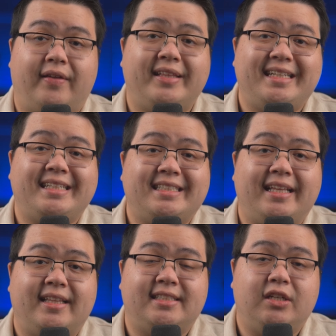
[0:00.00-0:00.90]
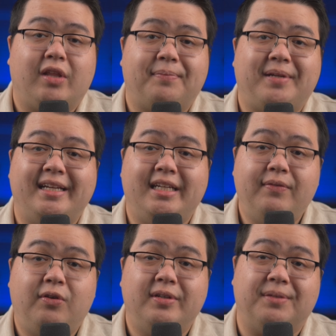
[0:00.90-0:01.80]
that's not to say that the Secretlab Titan
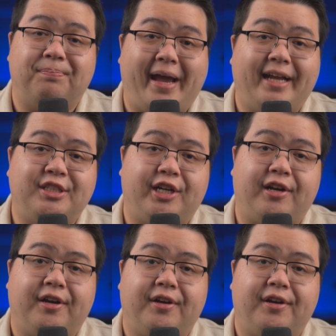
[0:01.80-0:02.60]
Evo is a bad chair.